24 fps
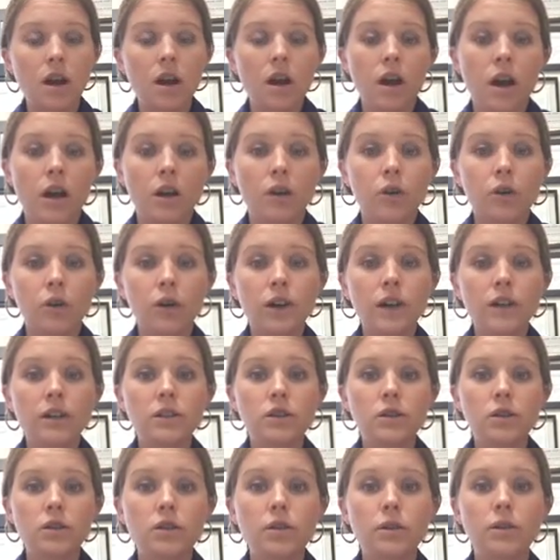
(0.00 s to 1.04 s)
According
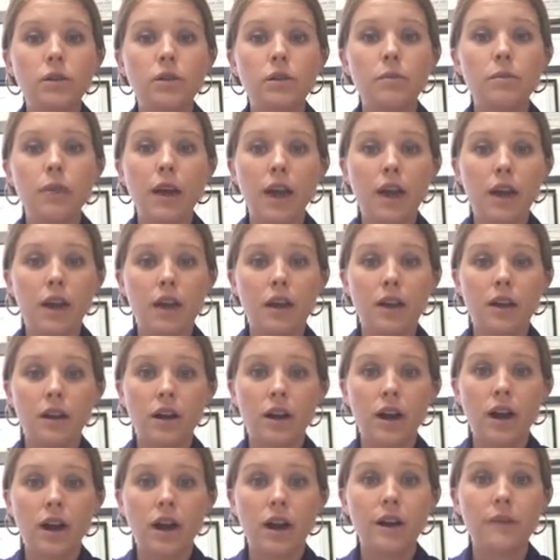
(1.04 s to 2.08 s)
to the Bay
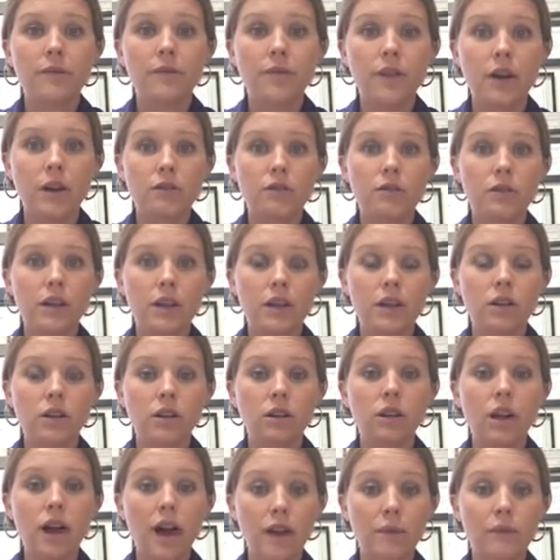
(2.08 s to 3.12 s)
Area
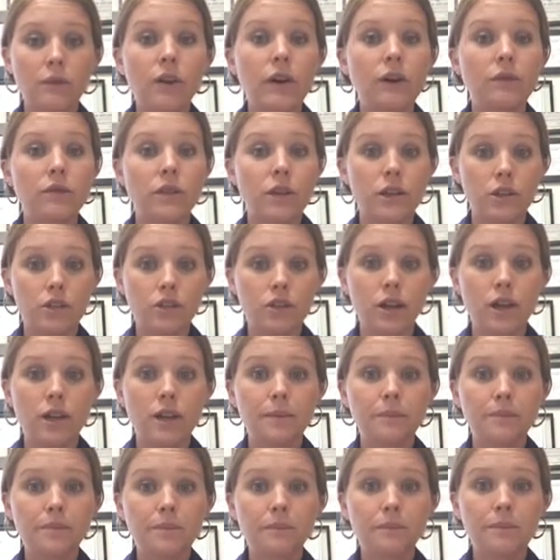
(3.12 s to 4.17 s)
Lyme Foundation,